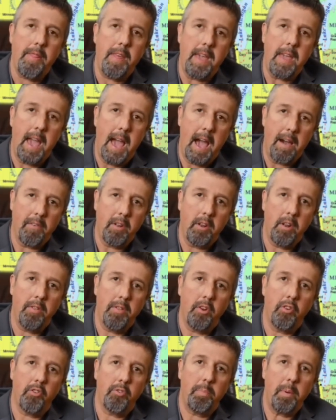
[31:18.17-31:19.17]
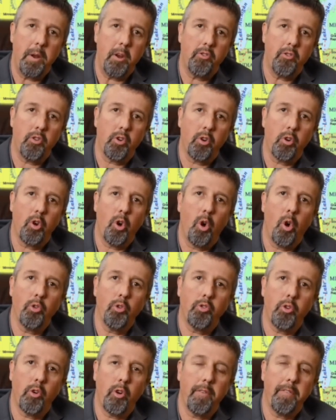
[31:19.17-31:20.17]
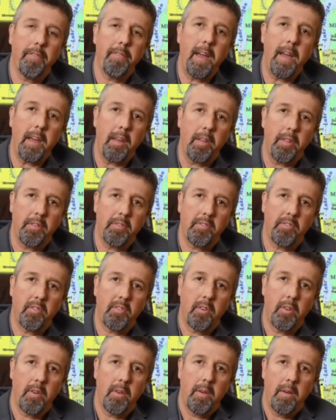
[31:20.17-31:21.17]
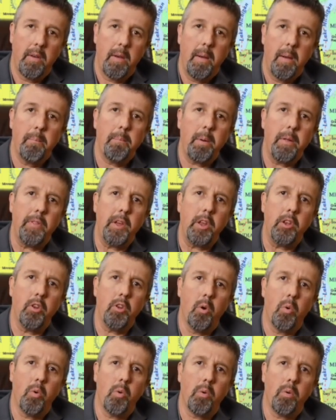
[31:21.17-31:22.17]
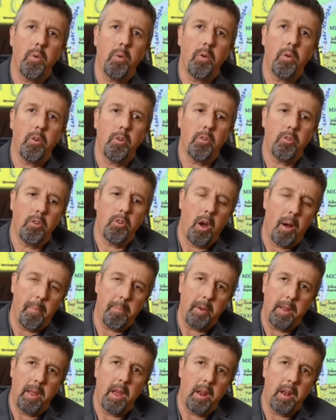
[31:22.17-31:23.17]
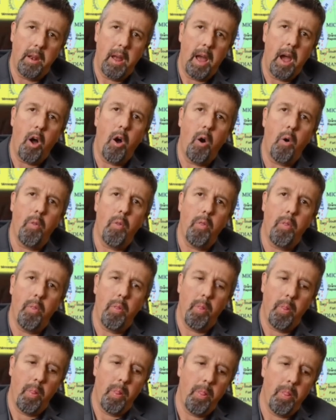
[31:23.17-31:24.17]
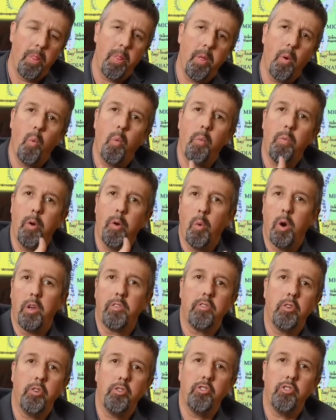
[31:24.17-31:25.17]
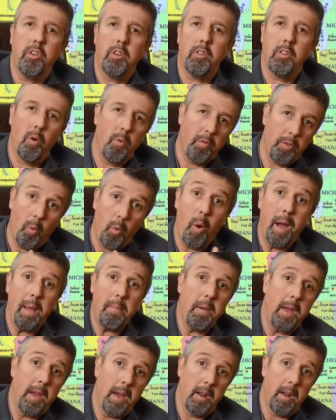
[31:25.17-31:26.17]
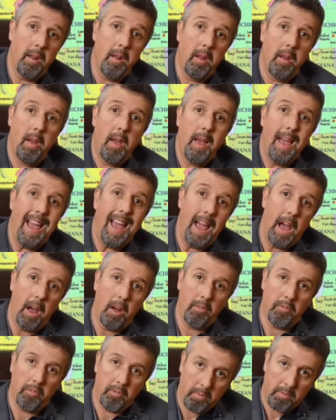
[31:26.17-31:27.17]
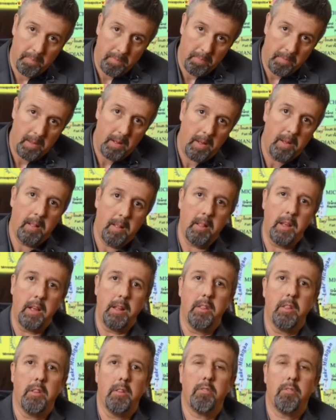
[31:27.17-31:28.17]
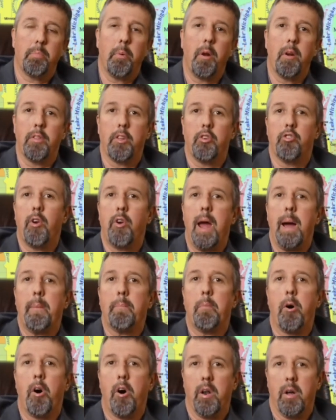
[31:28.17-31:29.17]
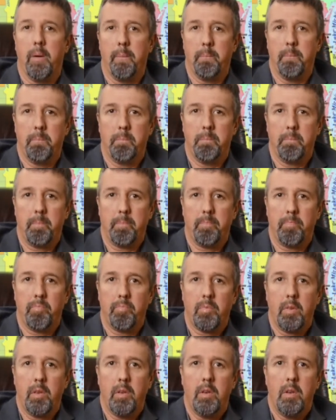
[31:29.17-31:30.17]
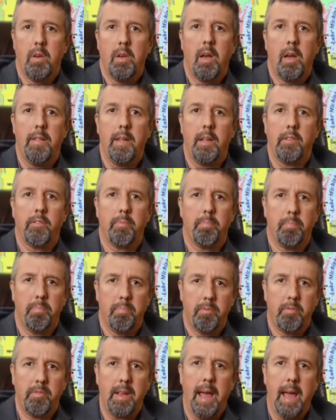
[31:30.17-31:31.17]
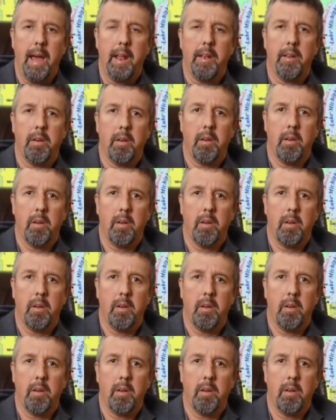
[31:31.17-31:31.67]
They have it in their spiritual, cultural faiths, but they don't comprehend how the Wasuchi, the white man, has sprung the trap on them. And that's sad.